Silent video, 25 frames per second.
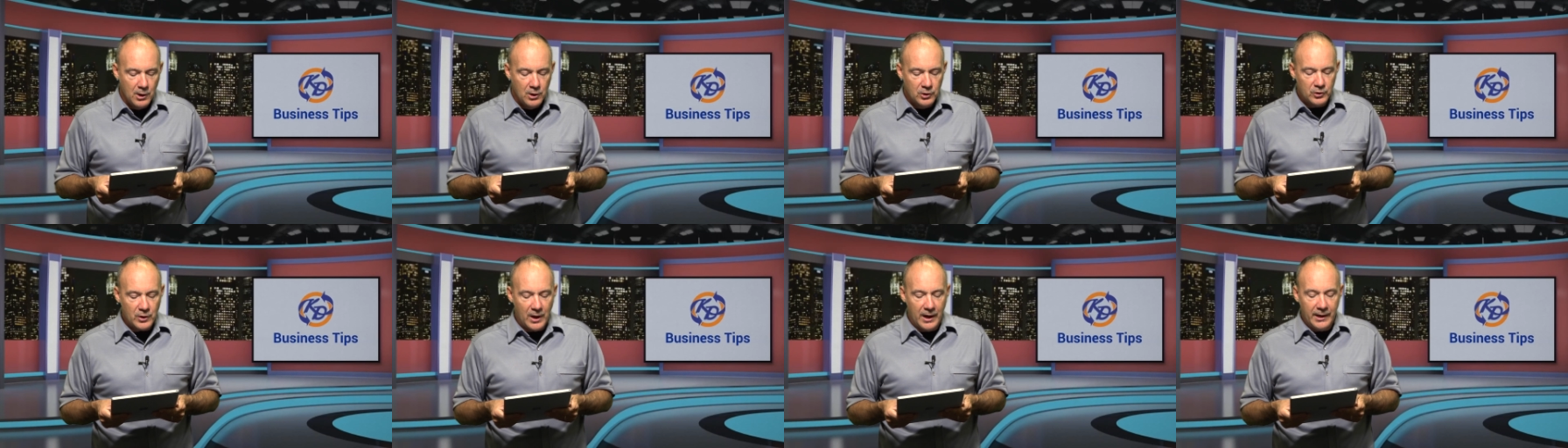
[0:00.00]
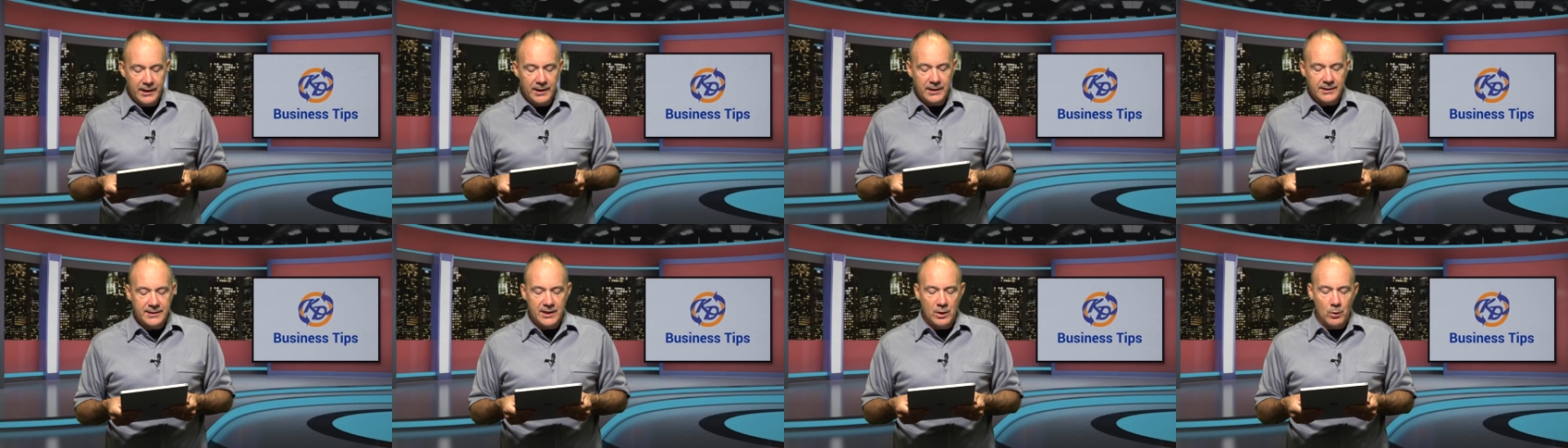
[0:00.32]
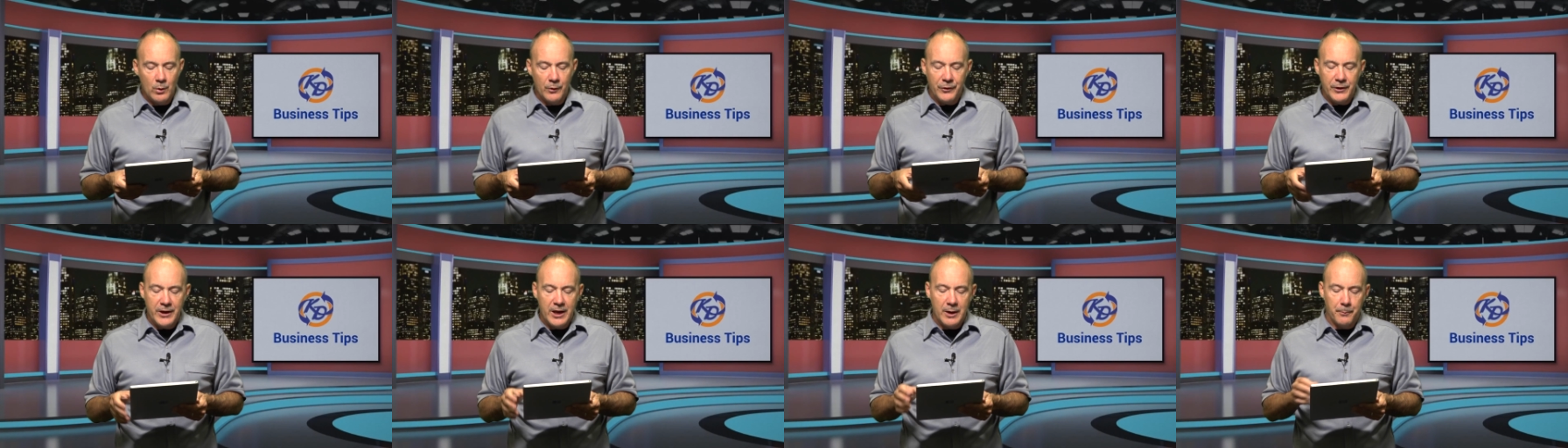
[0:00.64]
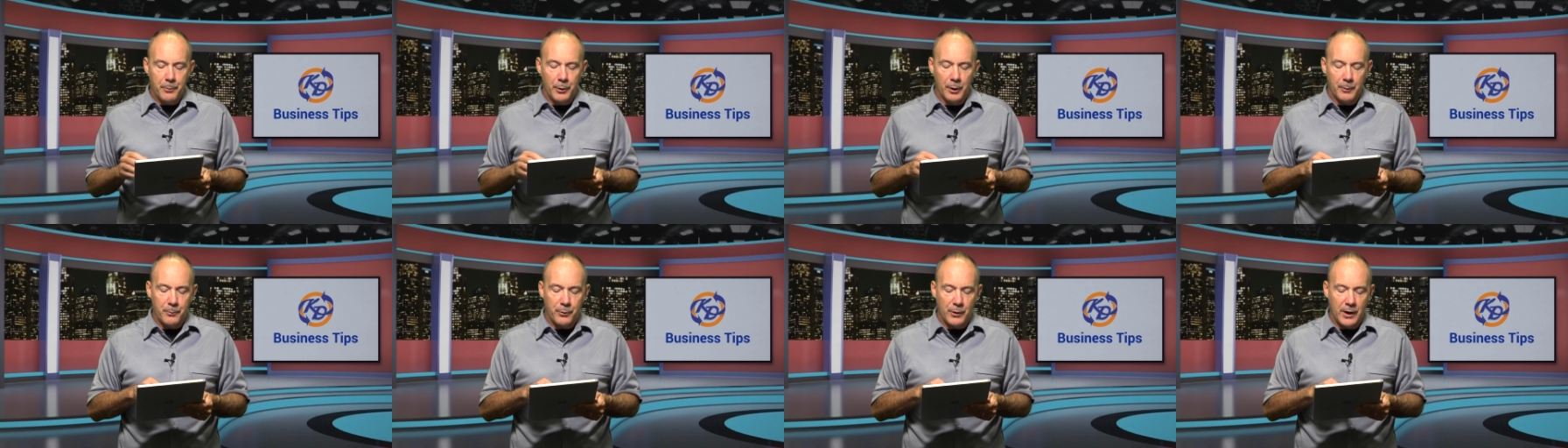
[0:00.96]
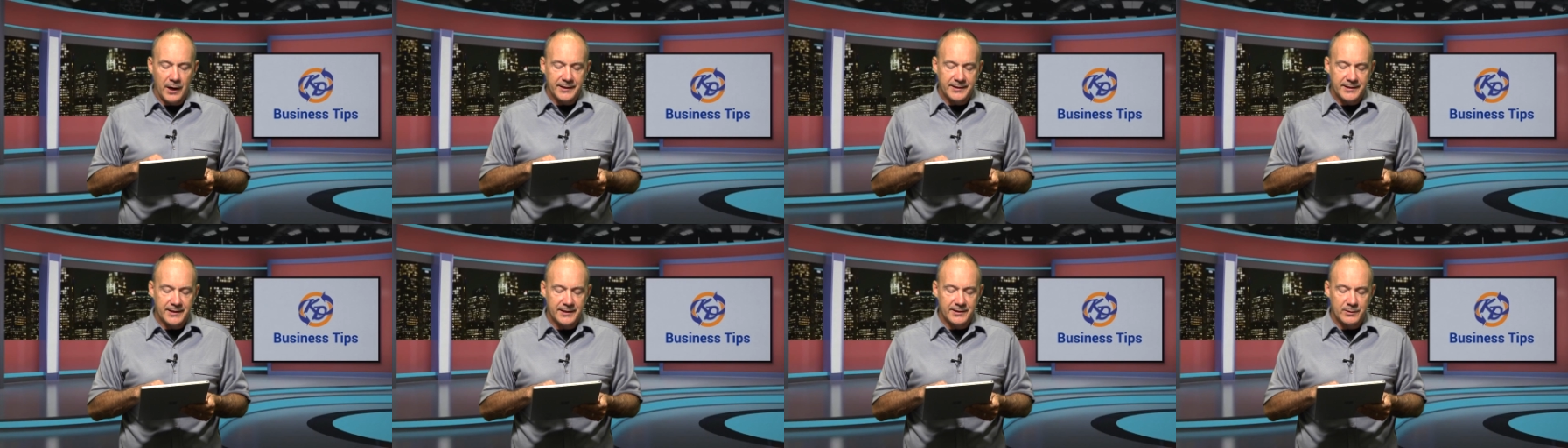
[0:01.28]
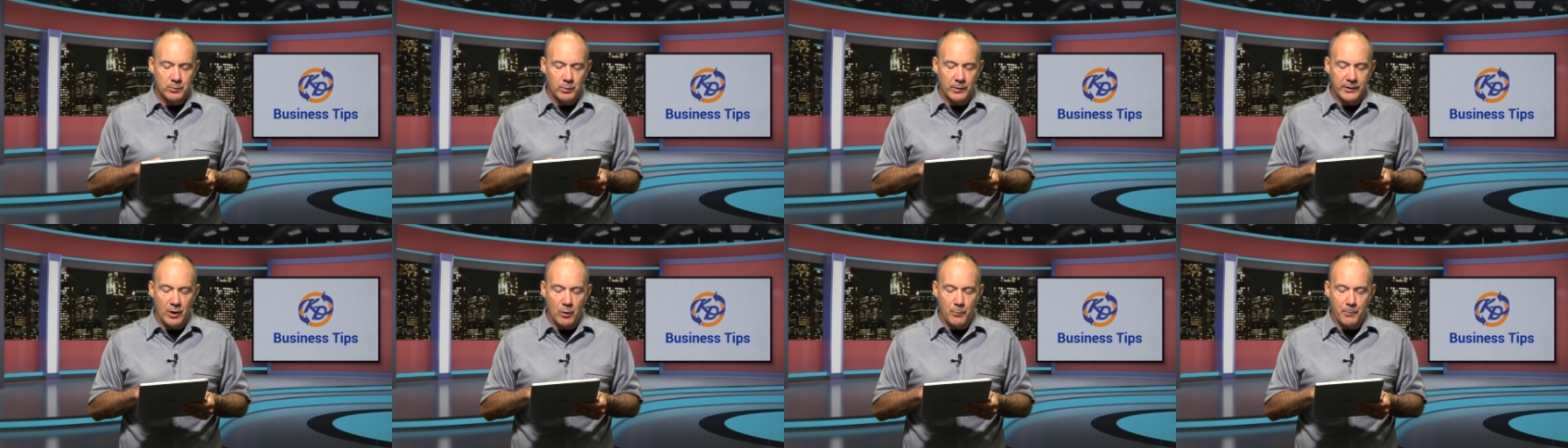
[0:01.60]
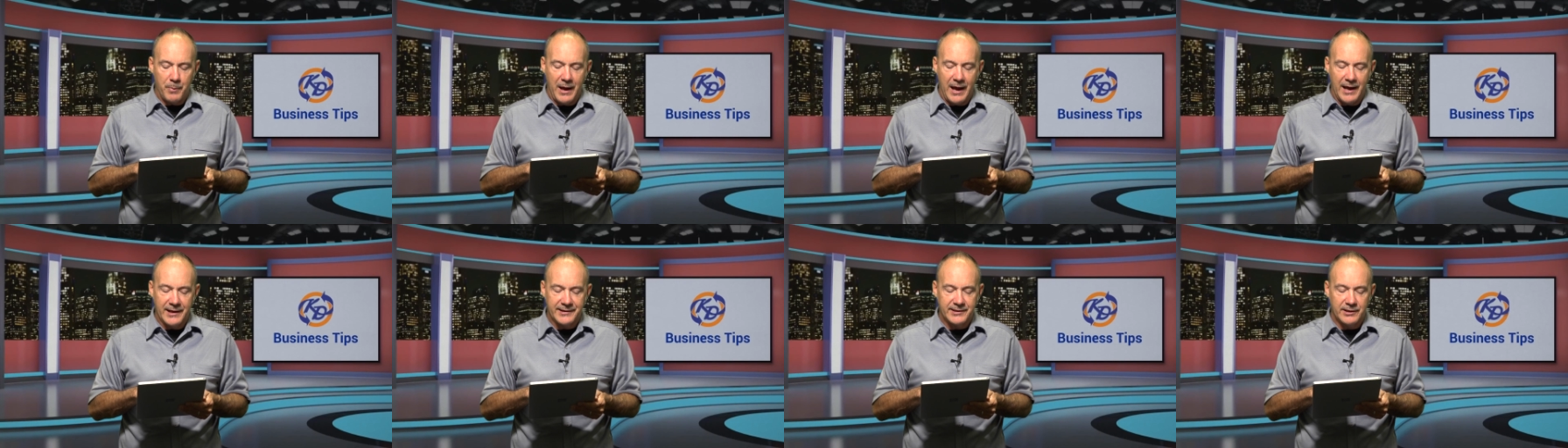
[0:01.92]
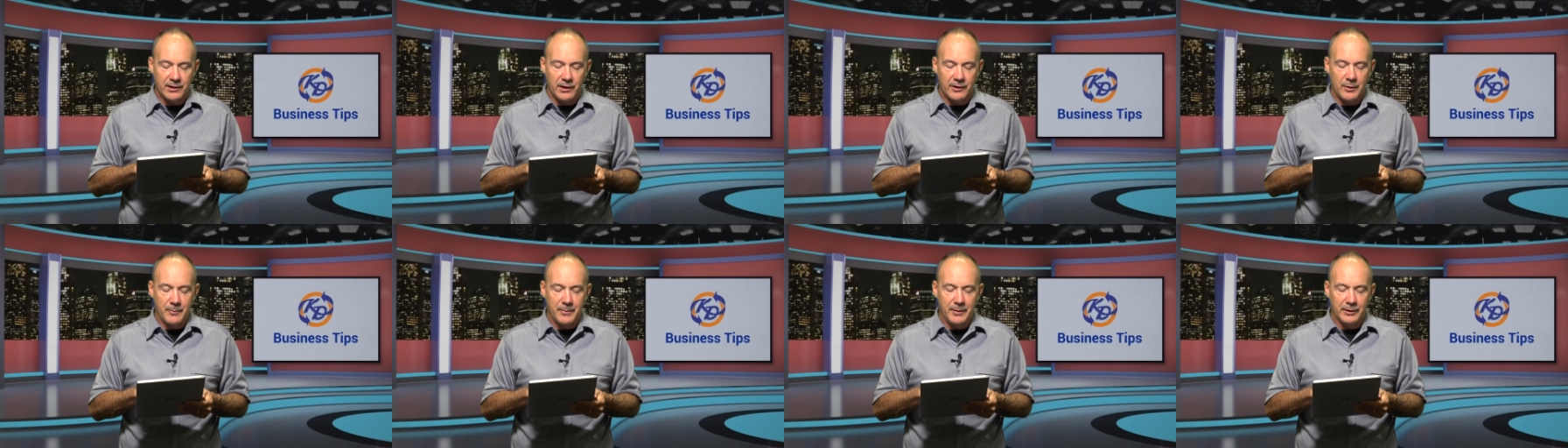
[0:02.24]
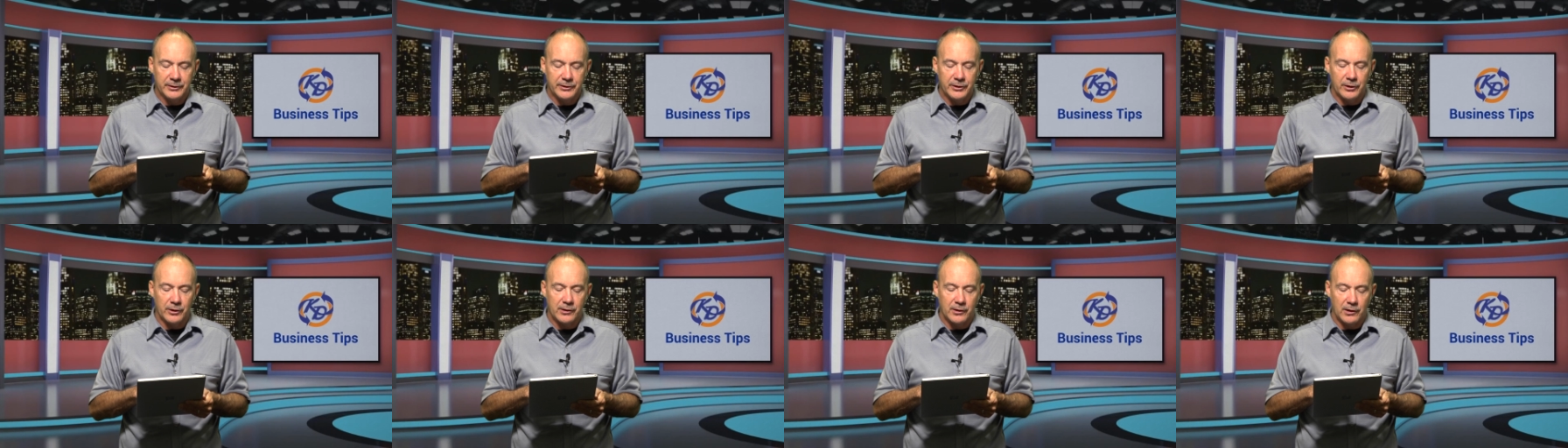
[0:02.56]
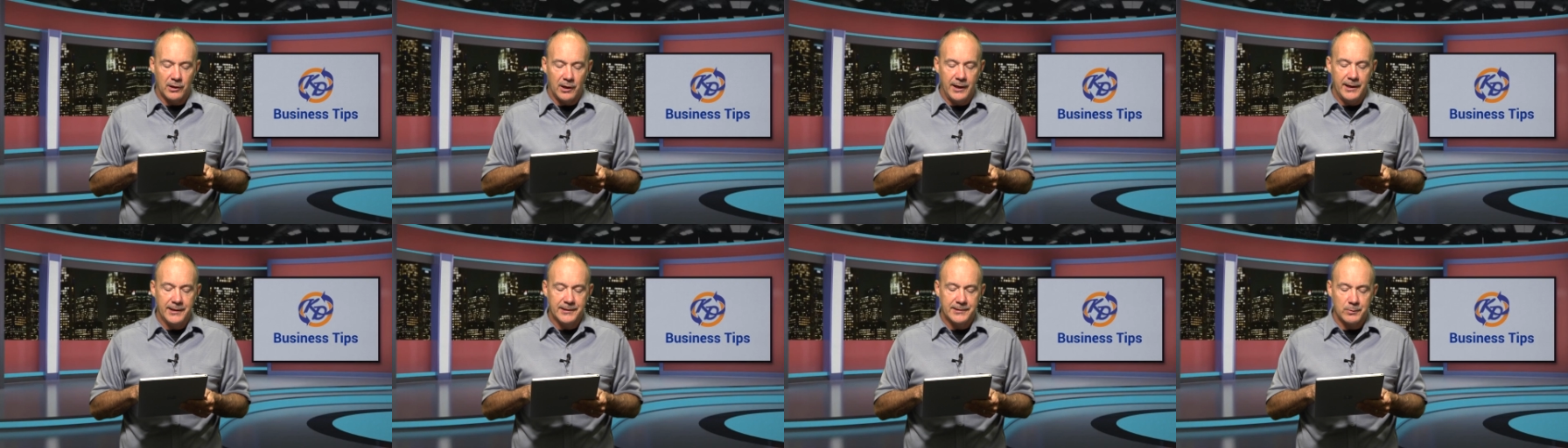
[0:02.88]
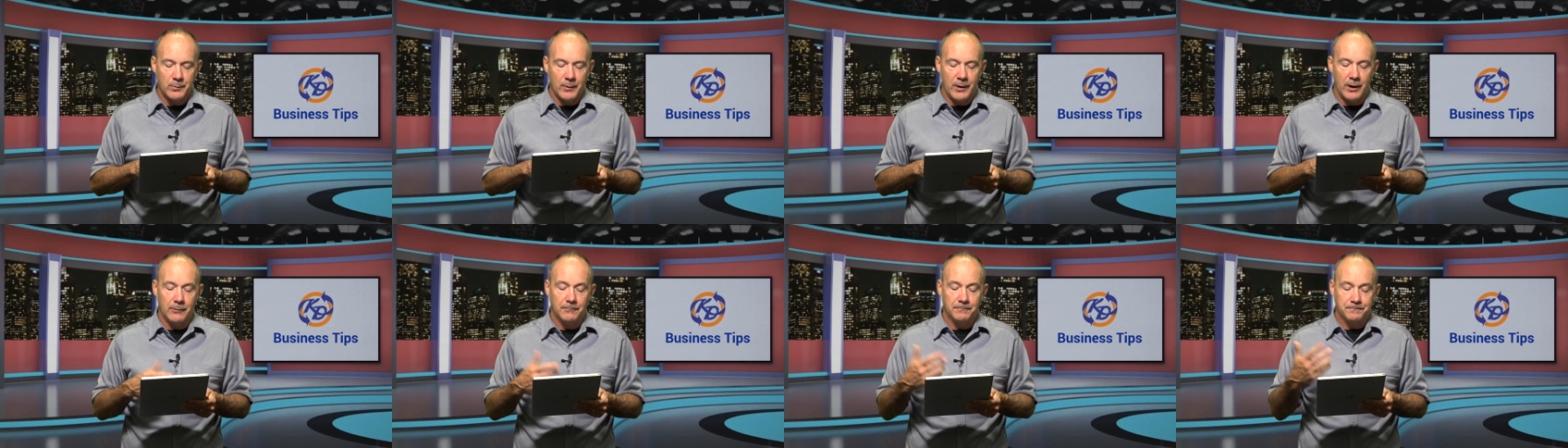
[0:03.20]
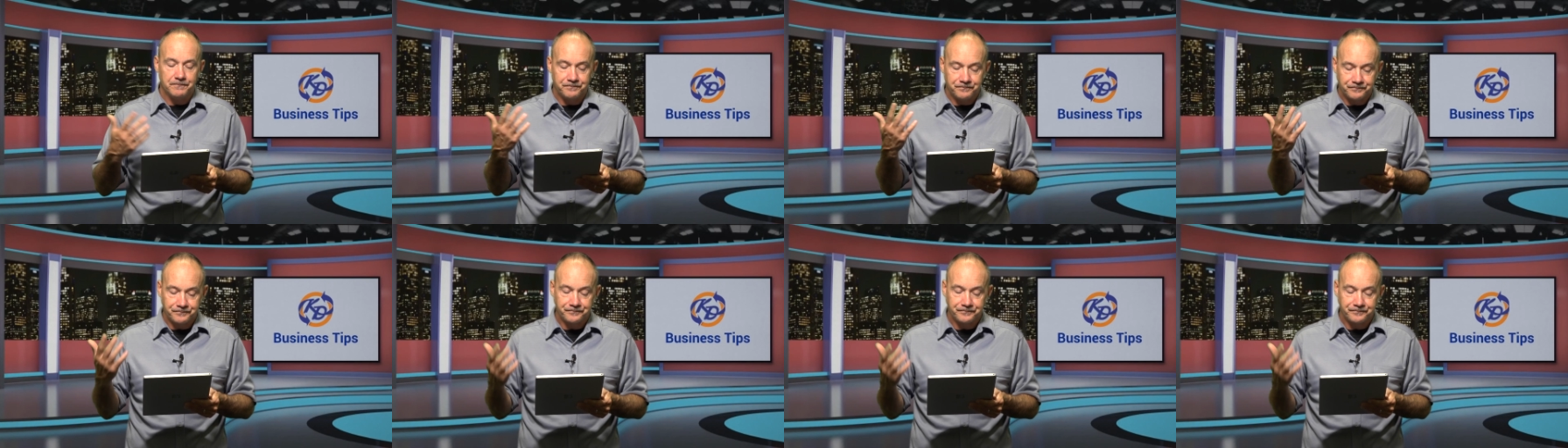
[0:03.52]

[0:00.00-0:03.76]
So, how do you deal with the input prices without passing on the bill to your clients? Well.